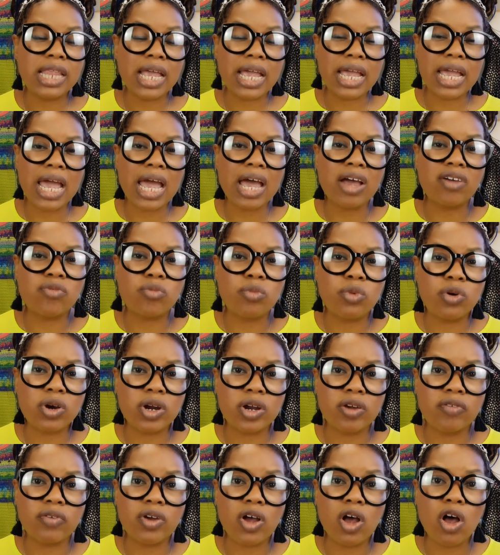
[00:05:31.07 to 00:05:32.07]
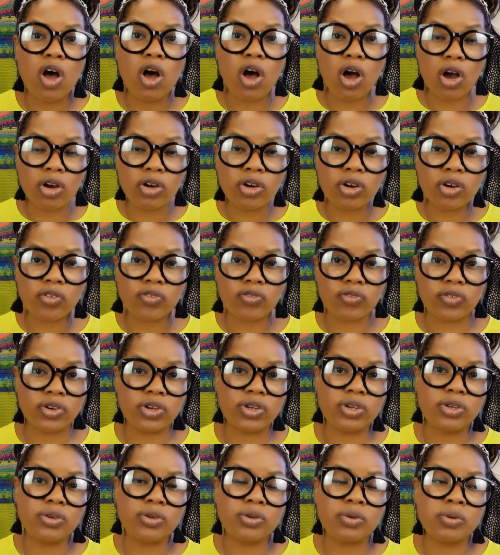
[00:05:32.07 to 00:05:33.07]
They have more of a hunger
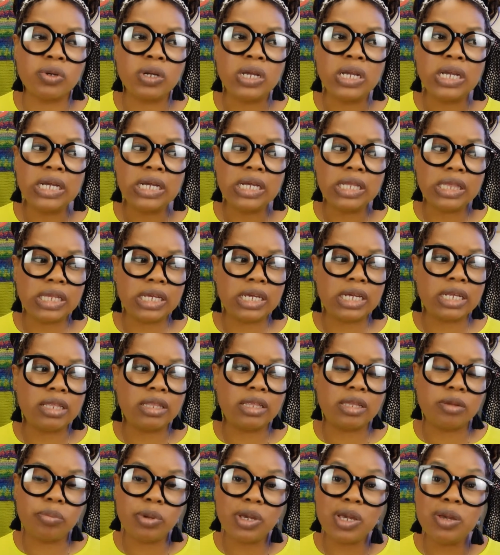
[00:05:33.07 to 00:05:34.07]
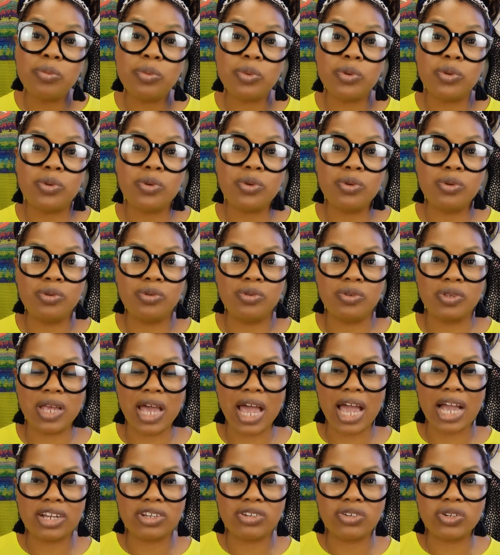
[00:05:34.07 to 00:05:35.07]
for you than the people
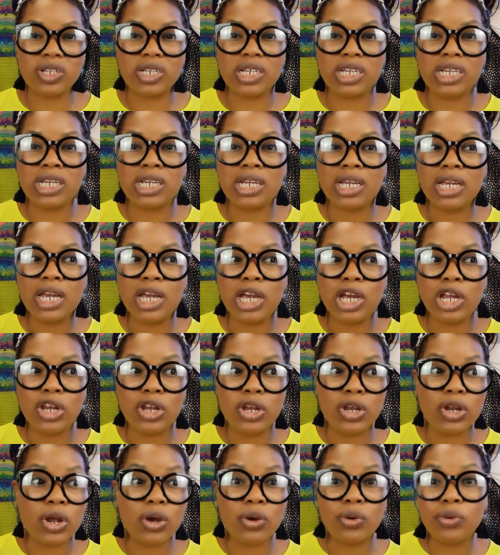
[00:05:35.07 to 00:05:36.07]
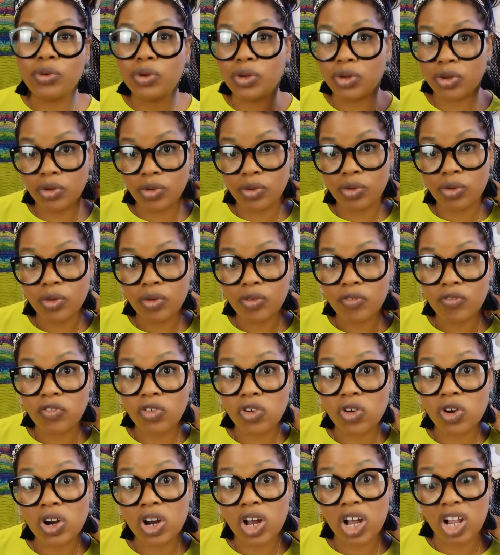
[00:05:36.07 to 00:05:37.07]
who's actually known you
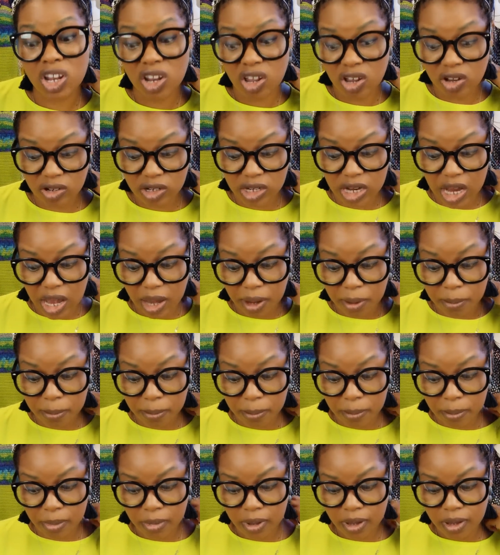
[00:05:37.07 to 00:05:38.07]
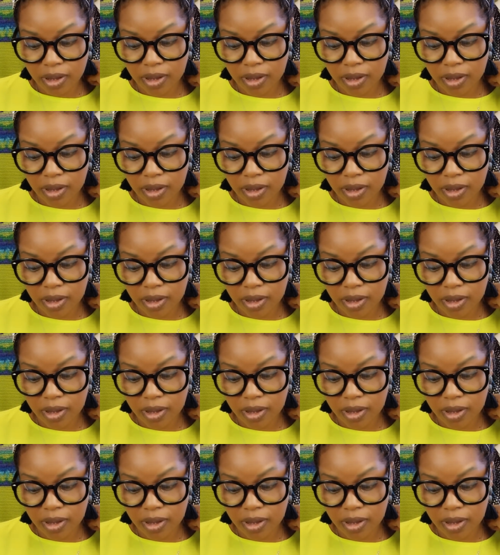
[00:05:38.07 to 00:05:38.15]
for a long time.